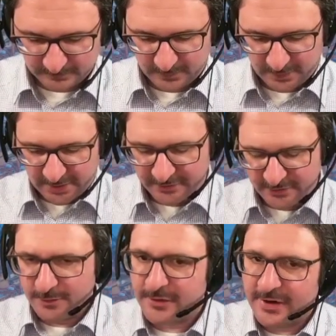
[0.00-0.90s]
And
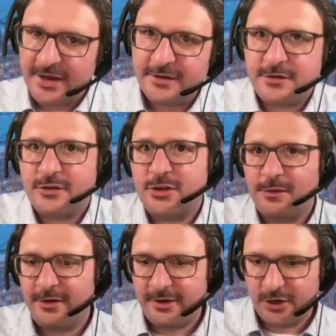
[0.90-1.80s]
assume there is a system
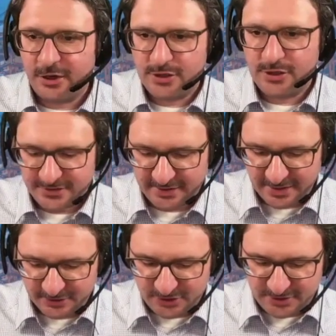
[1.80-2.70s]
of linear equations that
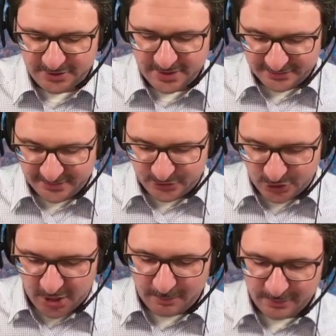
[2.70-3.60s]
actually does the
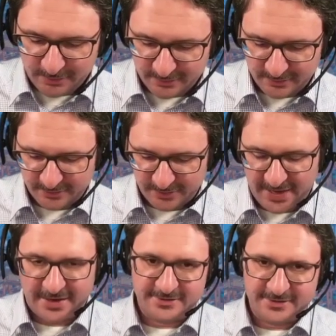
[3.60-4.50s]
job, so
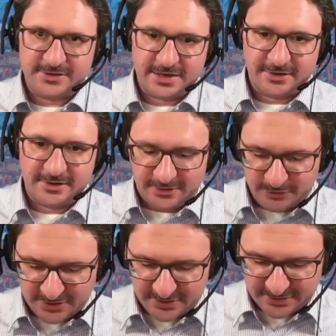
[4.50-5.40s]
has this set of
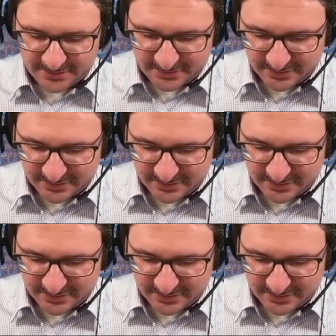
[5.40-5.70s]
solutions.